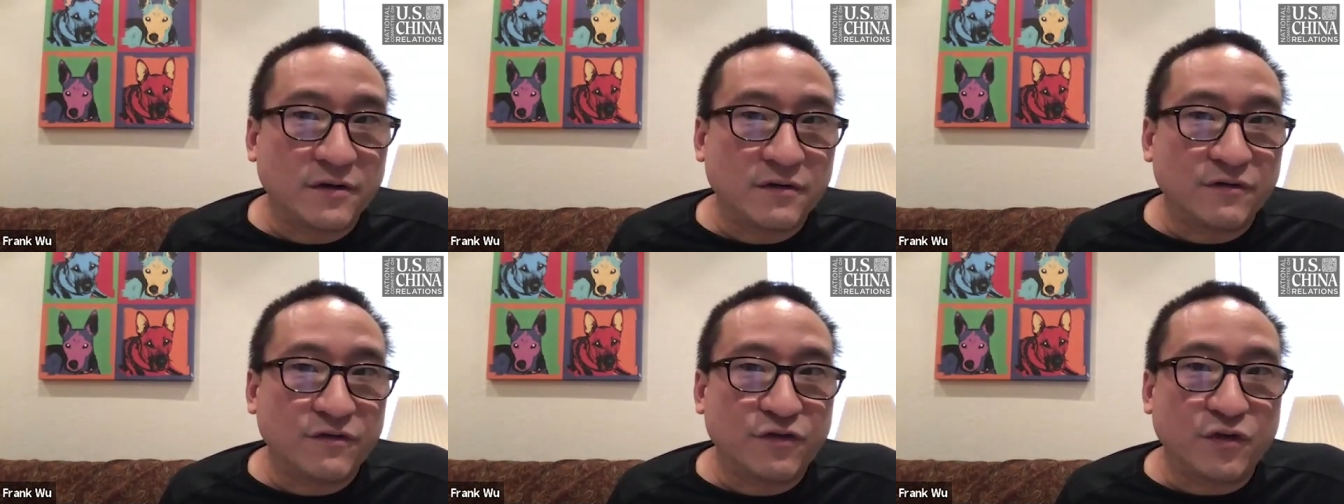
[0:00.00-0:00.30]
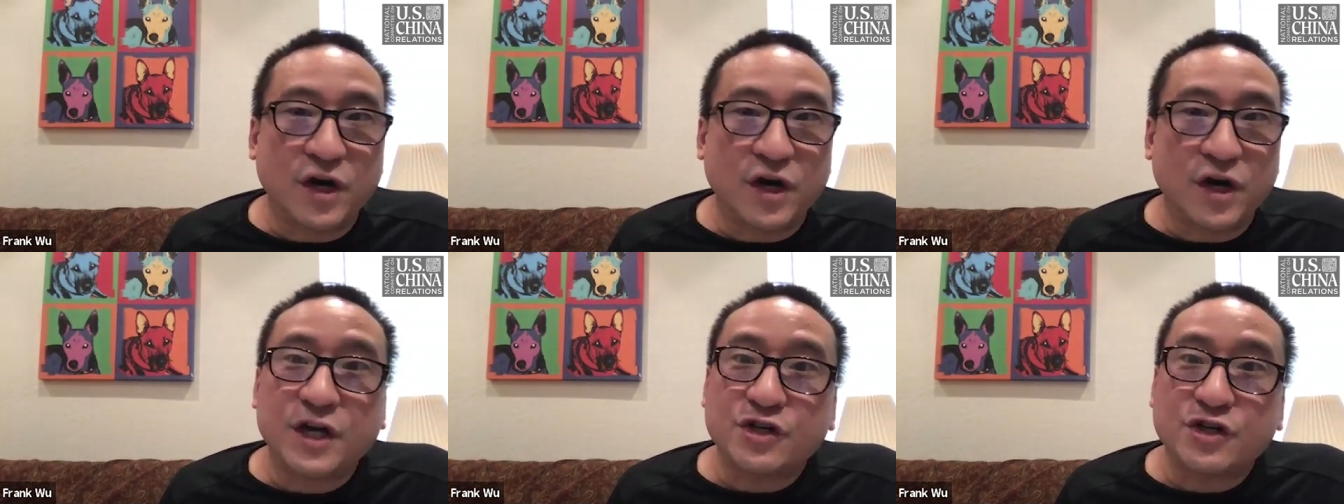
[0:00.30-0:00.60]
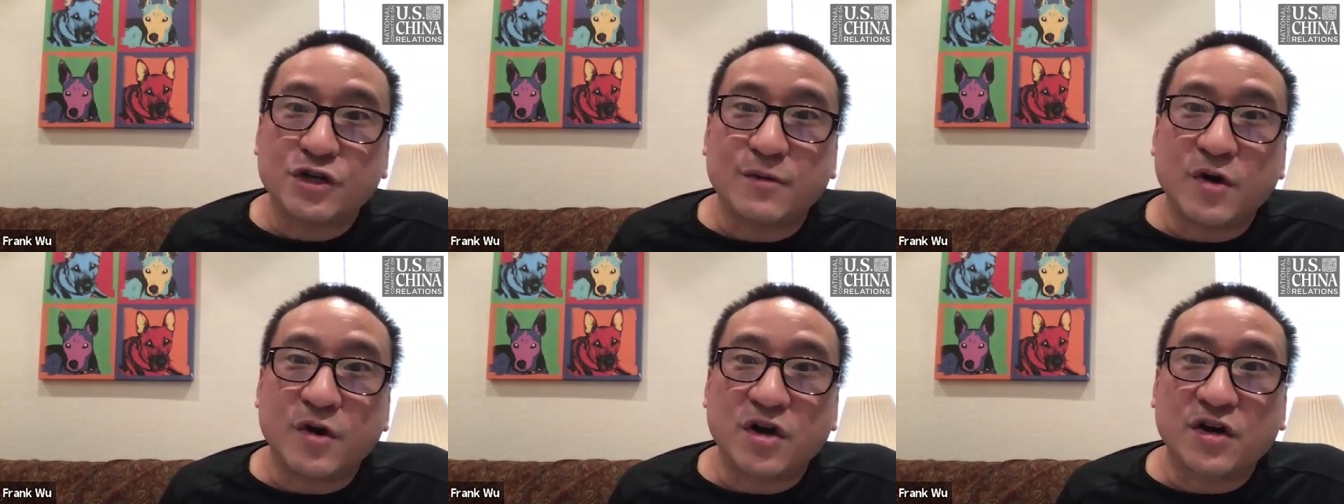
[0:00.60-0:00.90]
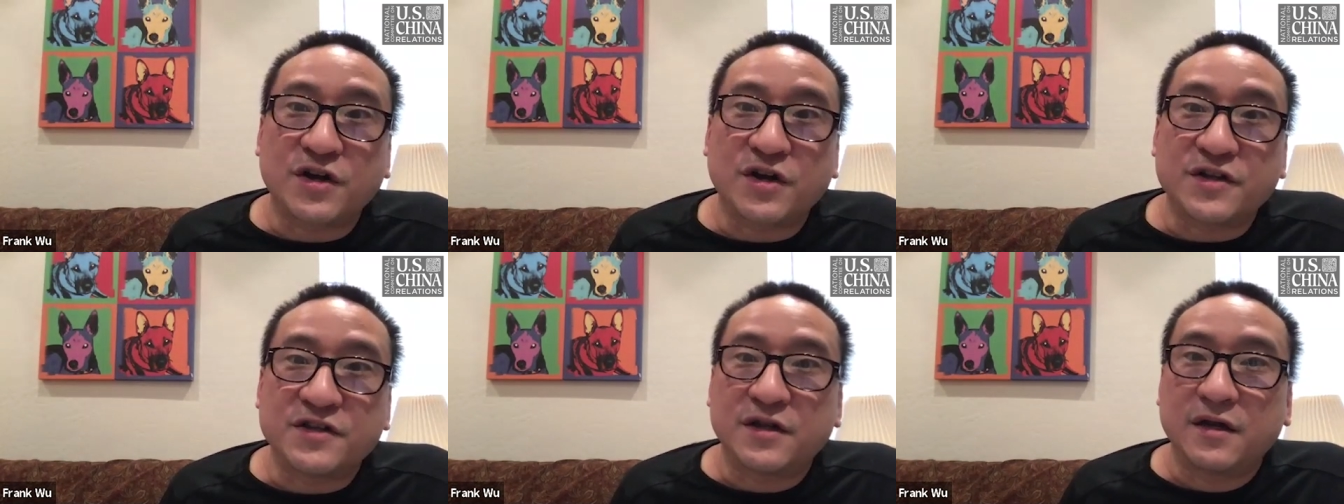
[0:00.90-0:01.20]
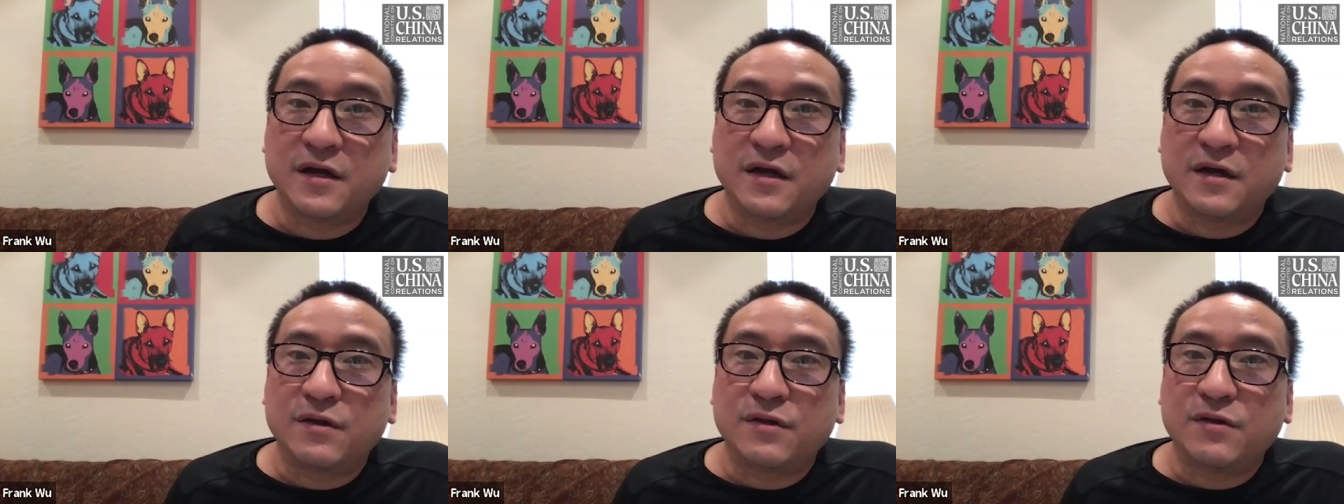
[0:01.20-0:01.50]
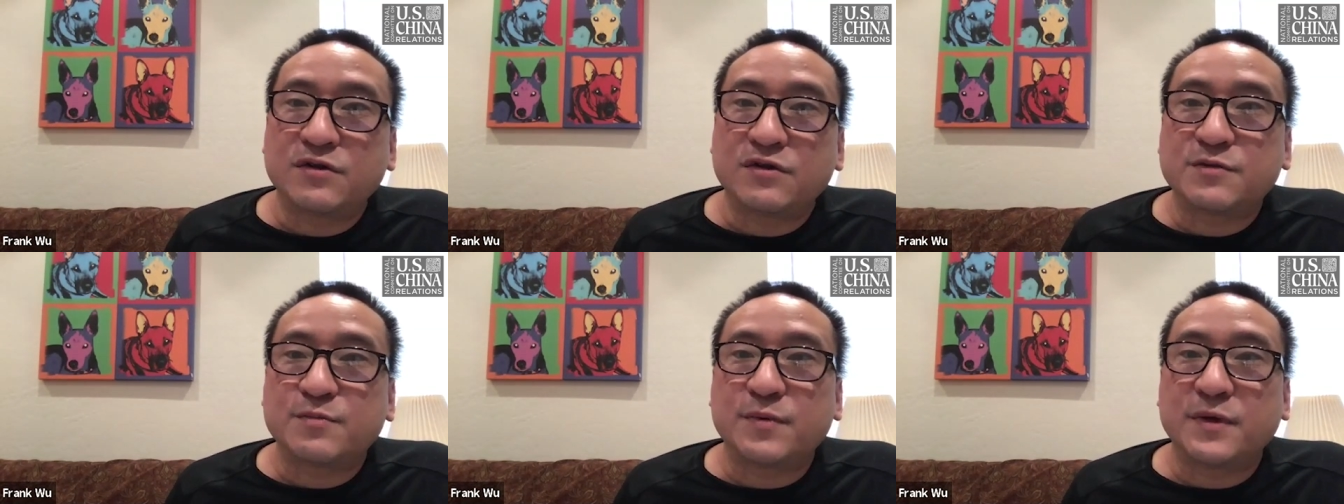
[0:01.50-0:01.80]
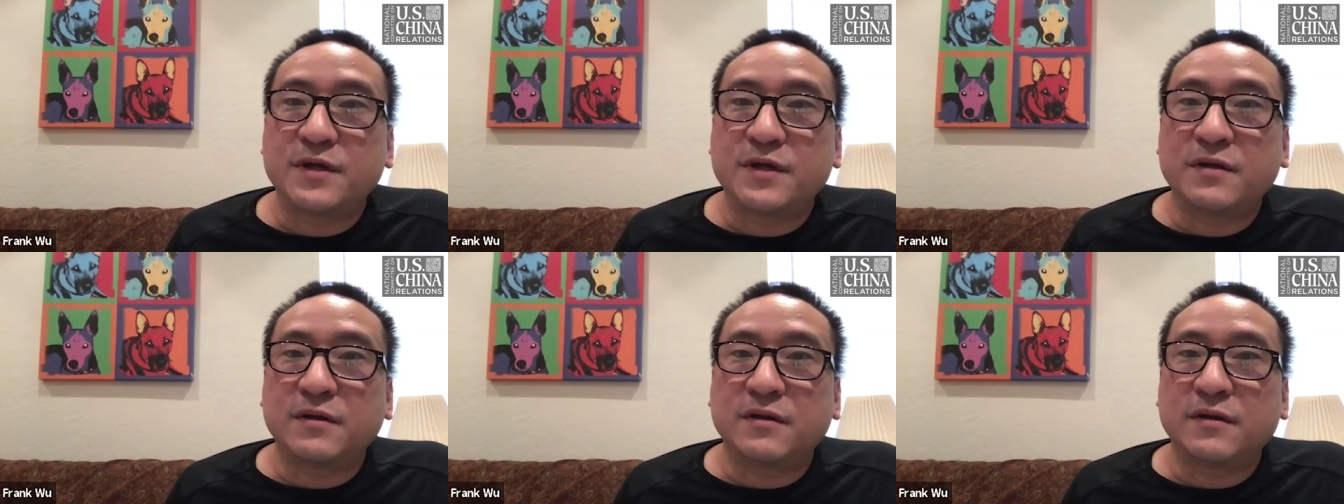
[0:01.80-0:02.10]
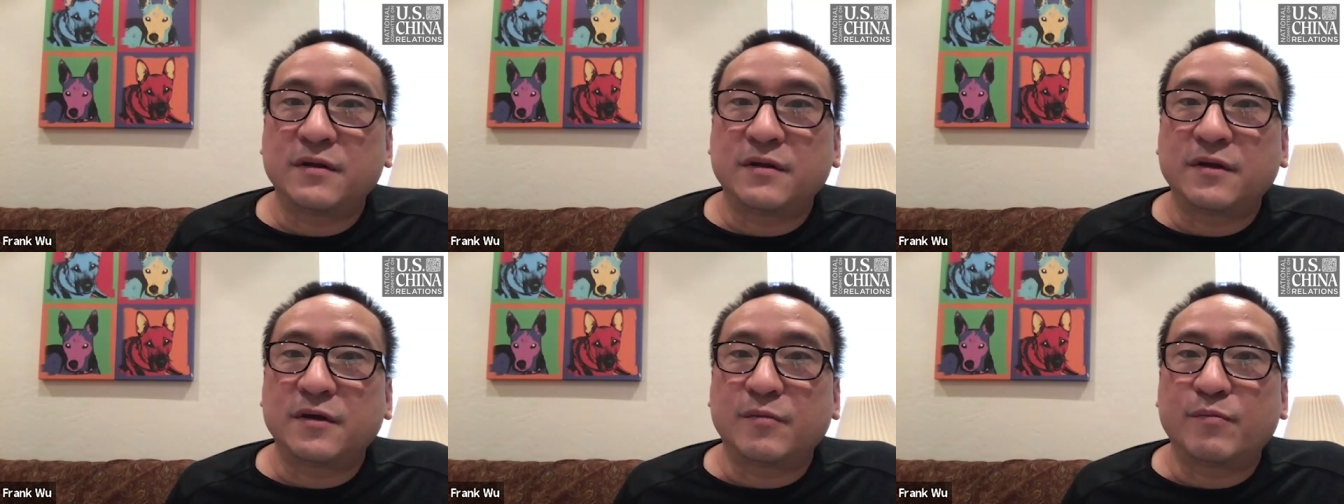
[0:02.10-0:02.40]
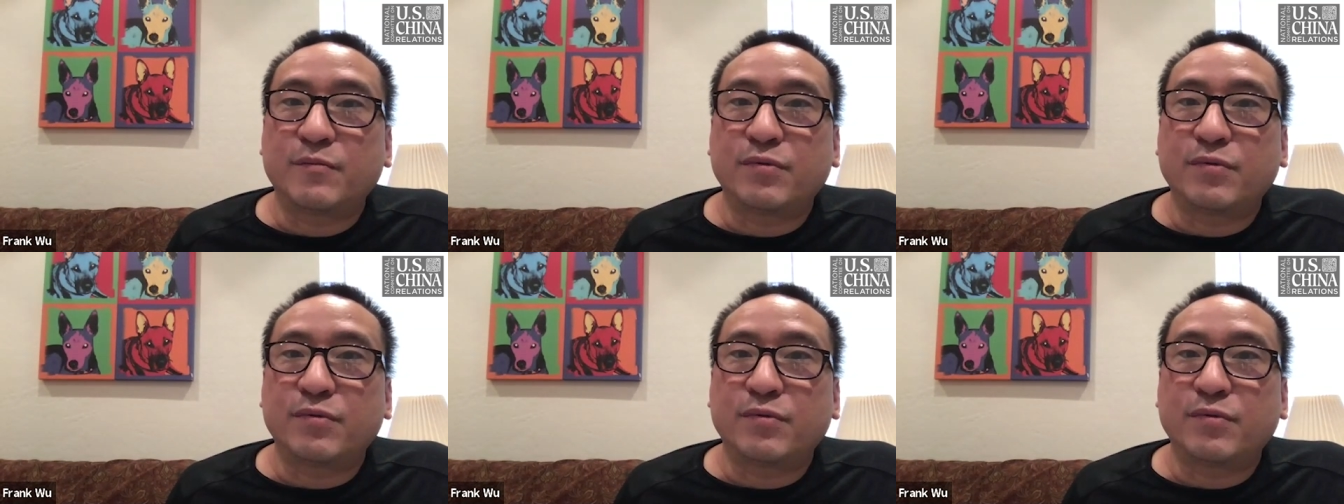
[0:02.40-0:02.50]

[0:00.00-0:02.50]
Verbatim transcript: For Asian Americans, there's been the